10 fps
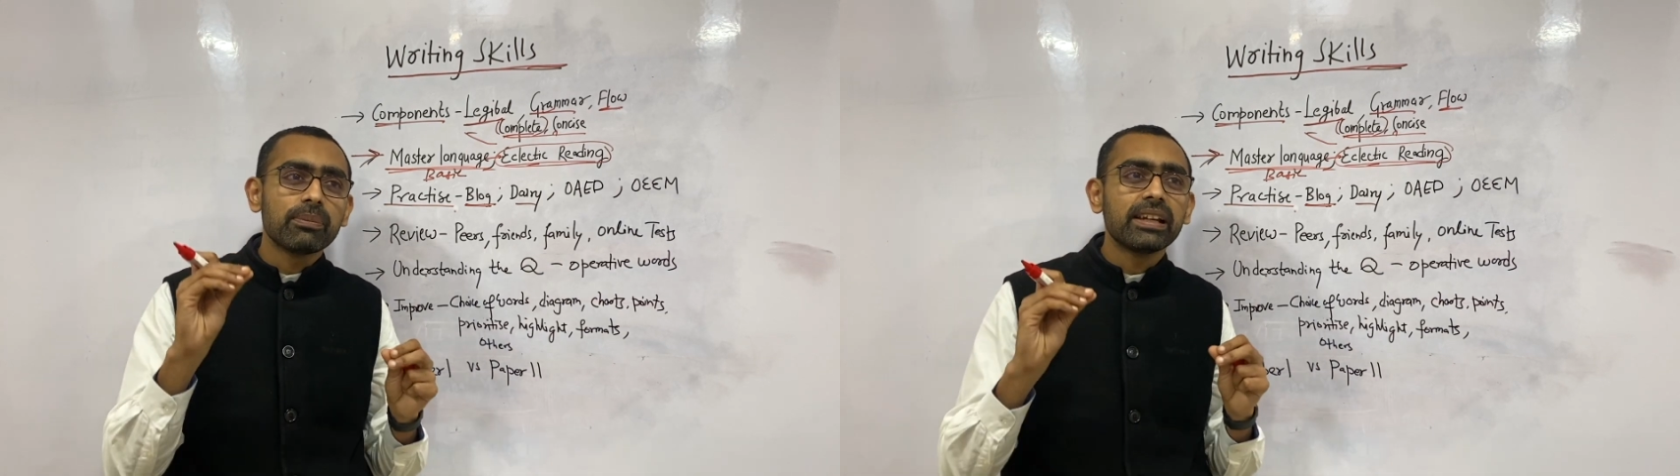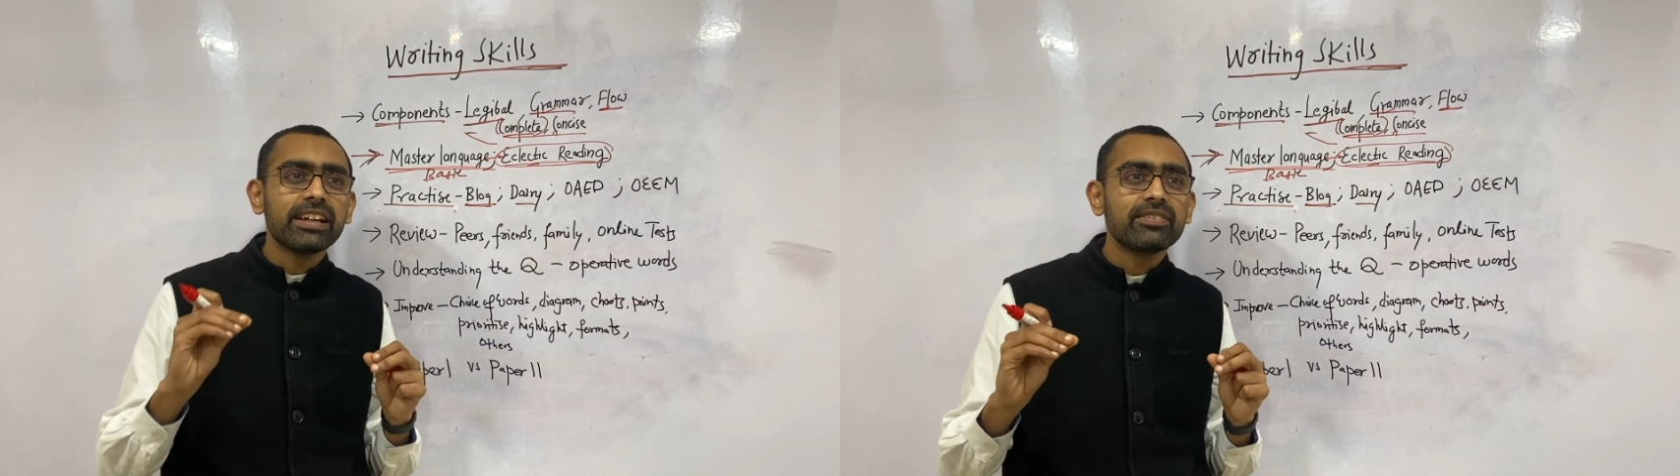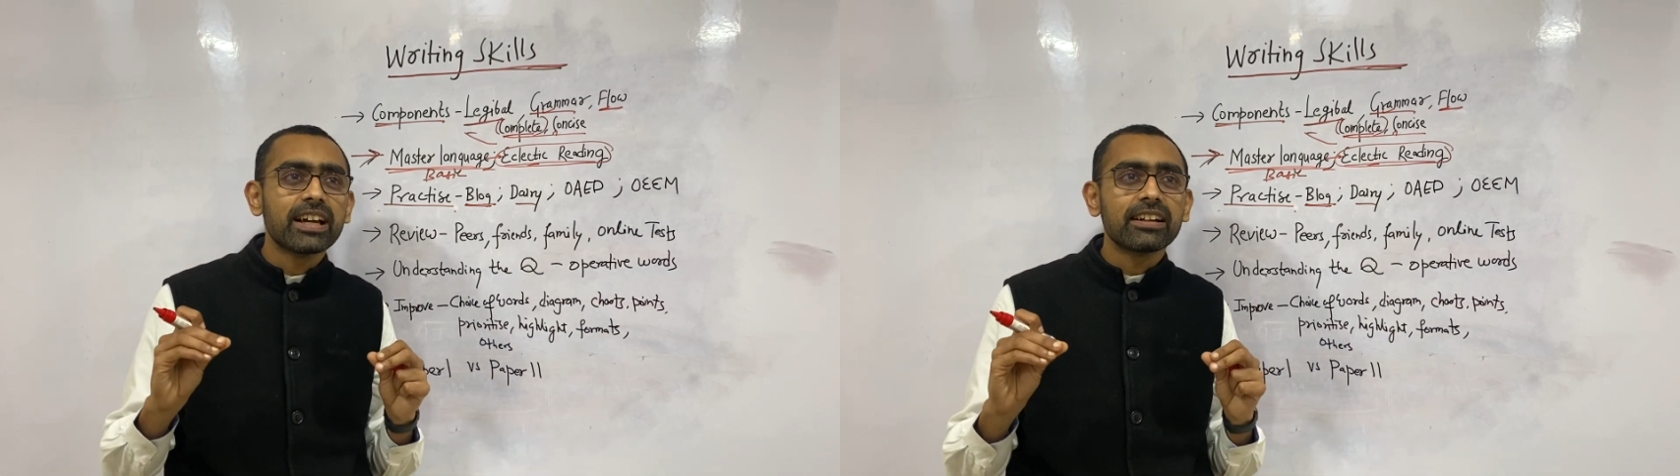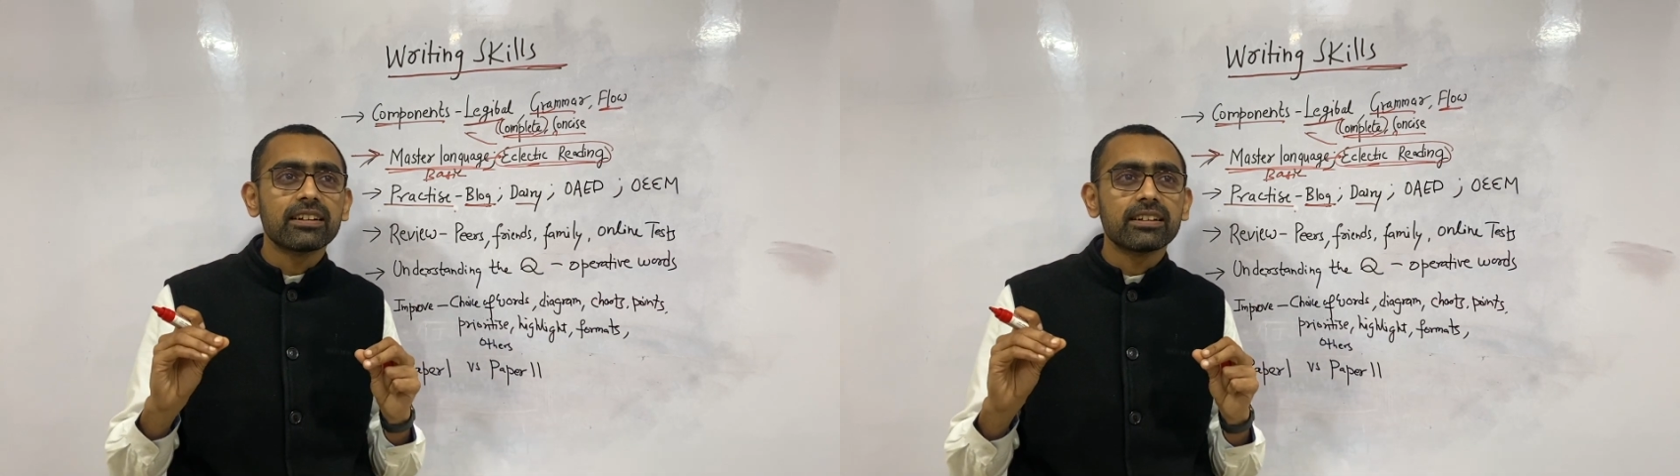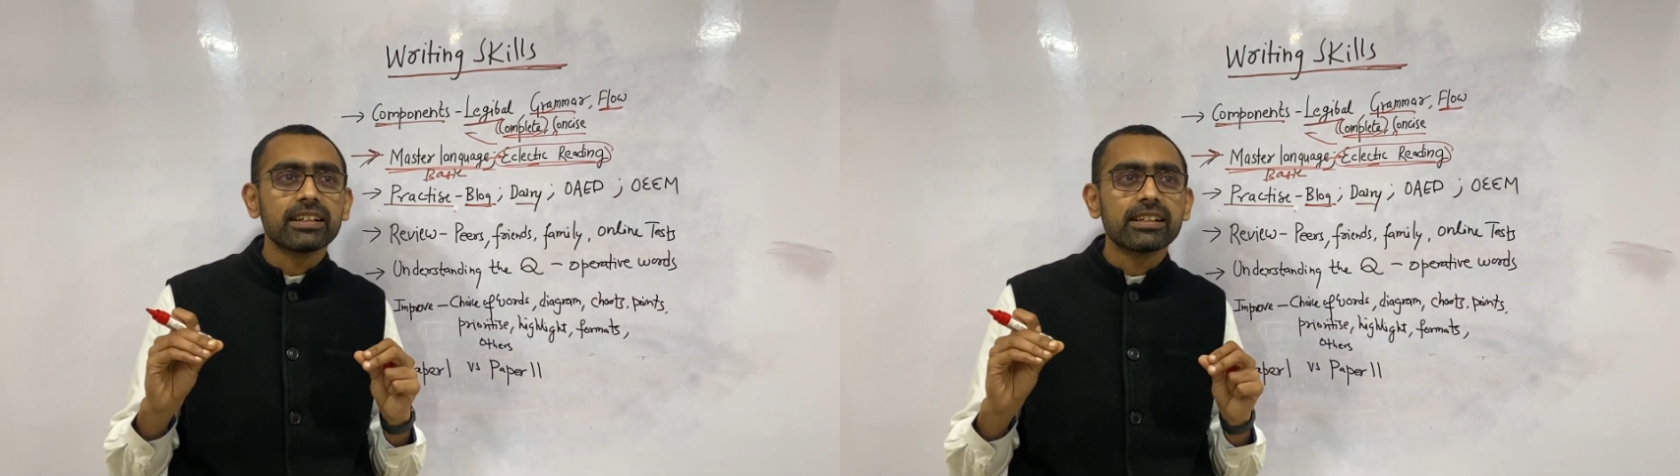believe
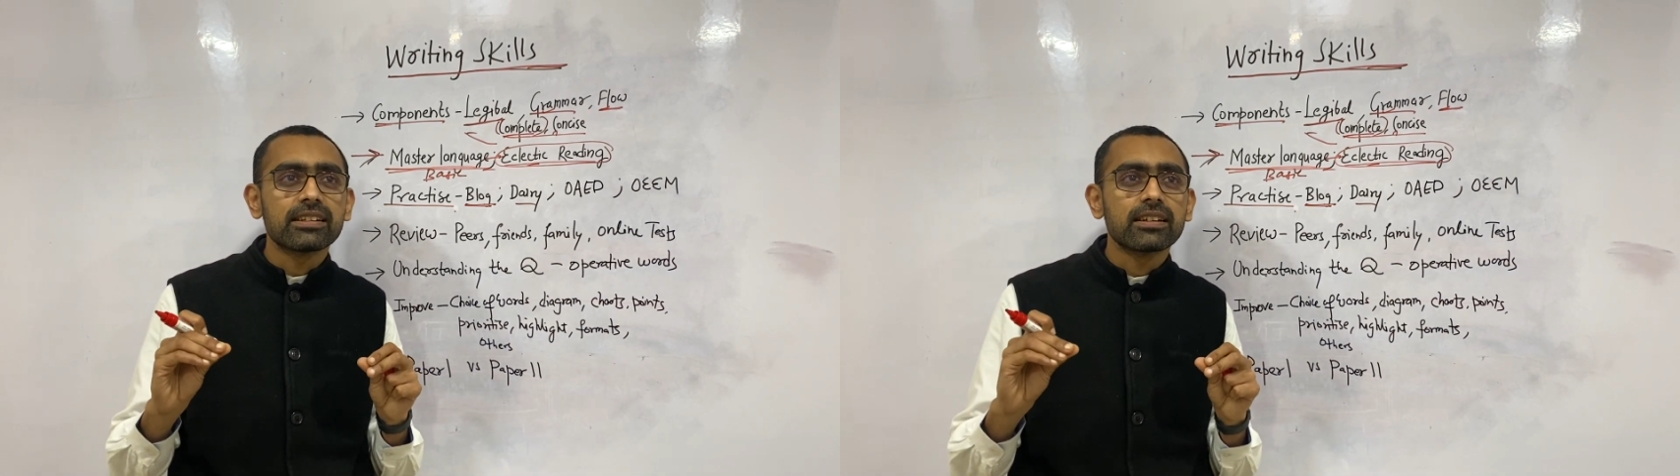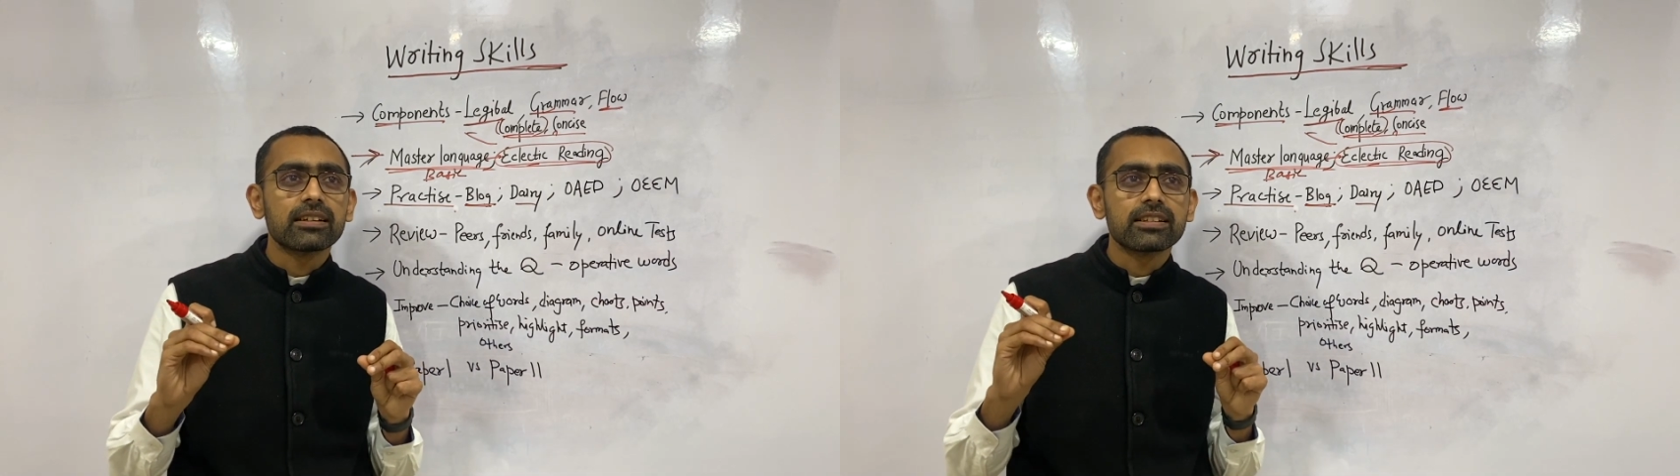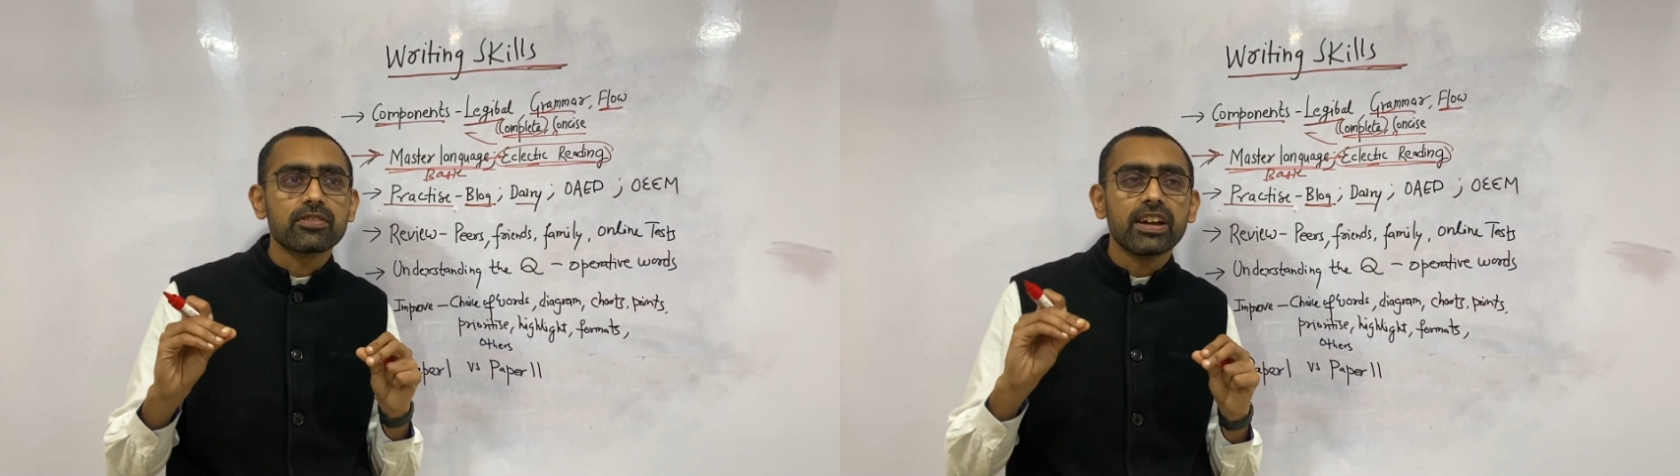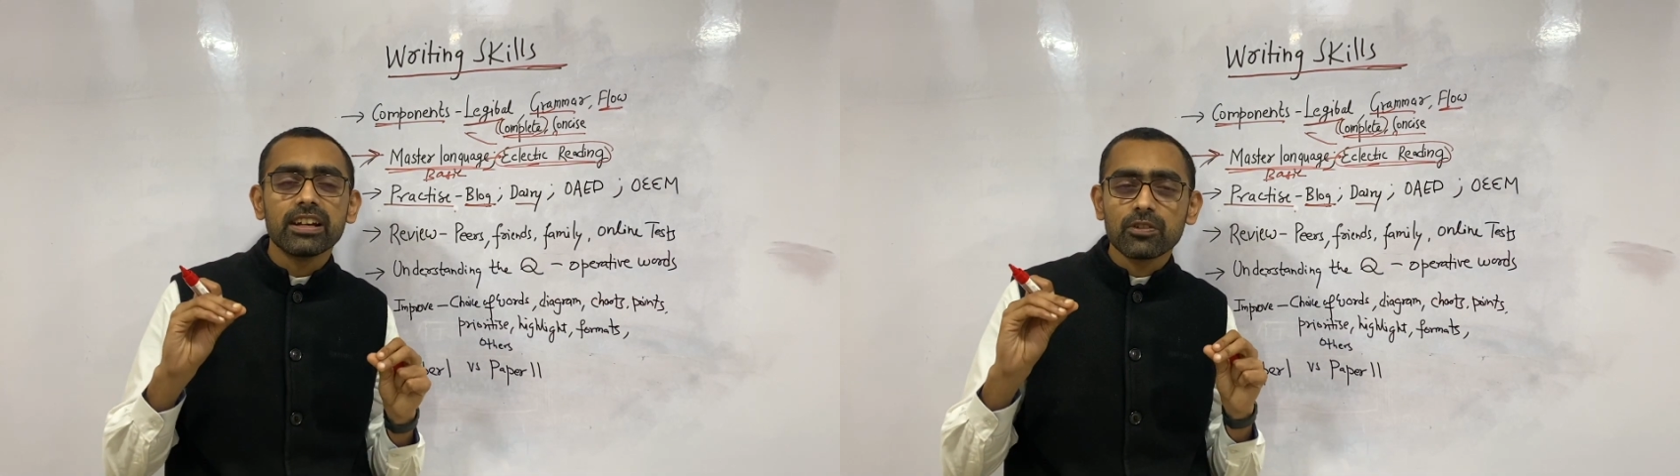that it's very